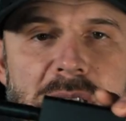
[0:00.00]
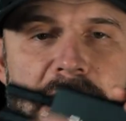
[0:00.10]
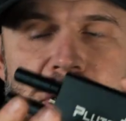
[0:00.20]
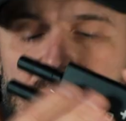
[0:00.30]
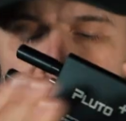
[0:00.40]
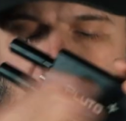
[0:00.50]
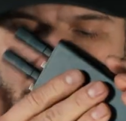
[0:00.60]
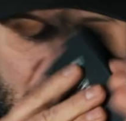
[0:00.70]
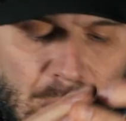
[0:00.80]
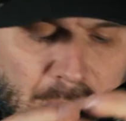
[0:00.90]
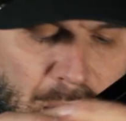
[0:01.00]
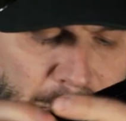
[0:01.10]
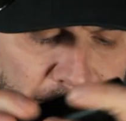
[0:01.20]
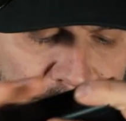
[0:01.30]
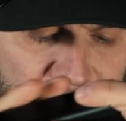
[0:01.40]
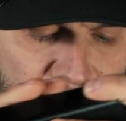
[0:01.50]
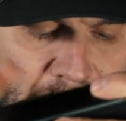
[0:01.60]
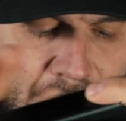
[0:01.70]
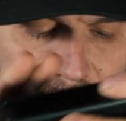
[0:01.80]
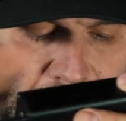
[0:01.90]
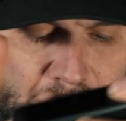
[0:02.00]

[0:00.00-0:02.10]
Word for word: SDR, uh, I believe that